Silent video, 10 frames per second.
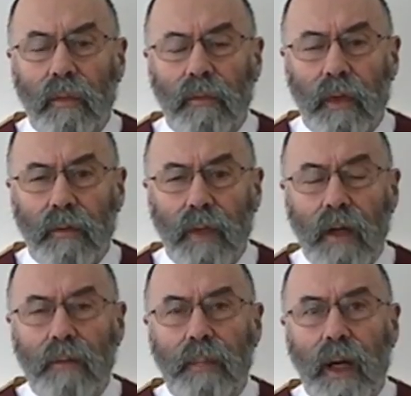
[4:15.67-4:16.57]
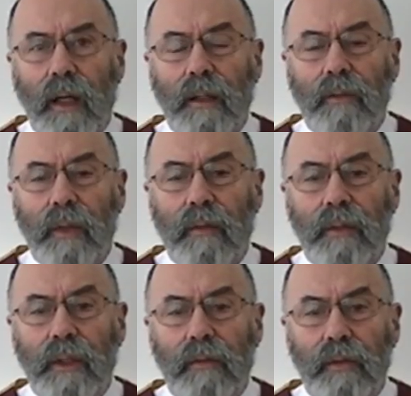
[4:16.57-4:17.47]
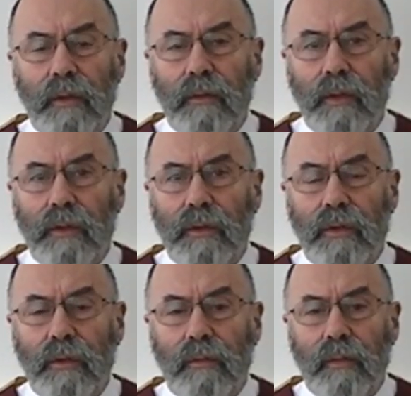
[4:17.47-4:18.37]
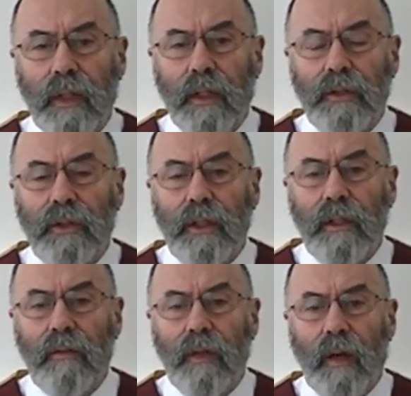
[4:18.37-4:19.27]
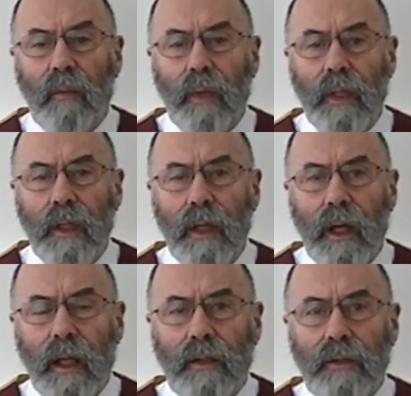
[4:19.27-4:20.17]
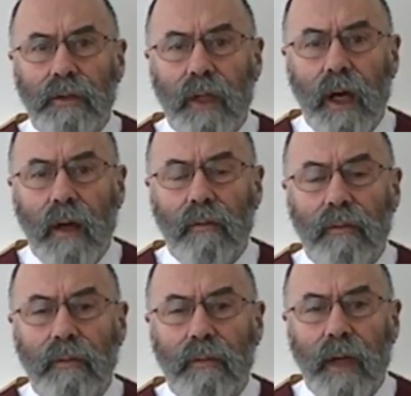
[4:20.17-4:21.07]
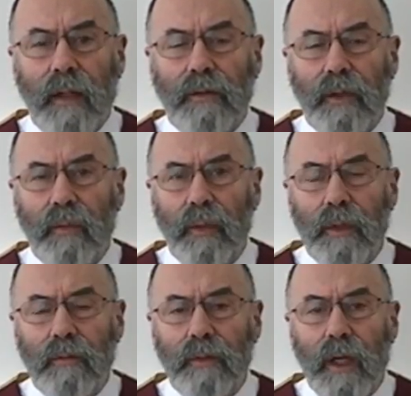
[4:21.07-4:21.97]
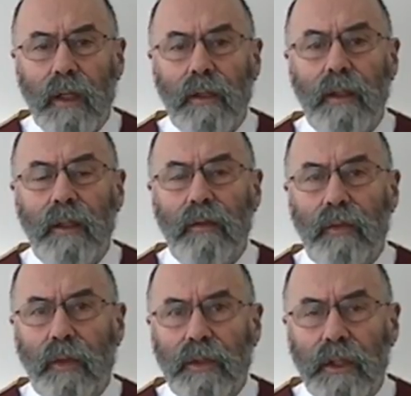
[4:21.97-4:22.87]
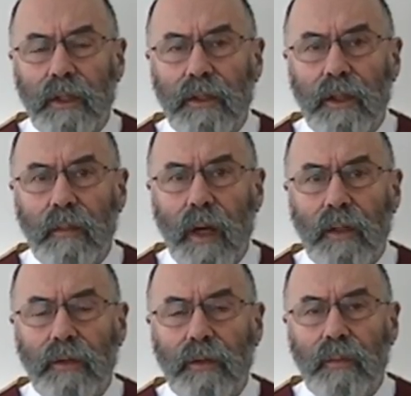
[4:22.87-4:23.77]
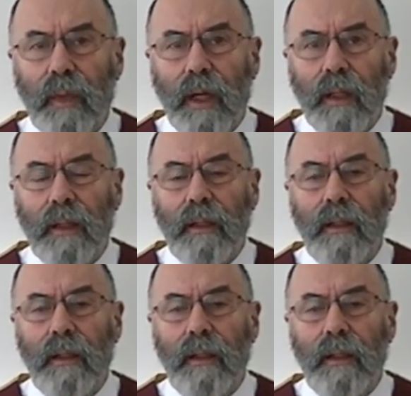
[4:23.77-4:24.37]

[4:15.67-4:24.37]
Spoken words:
For a road bike, we would give you the sort of finish that we at the Triumph factory would have done for a TT Marshall's bike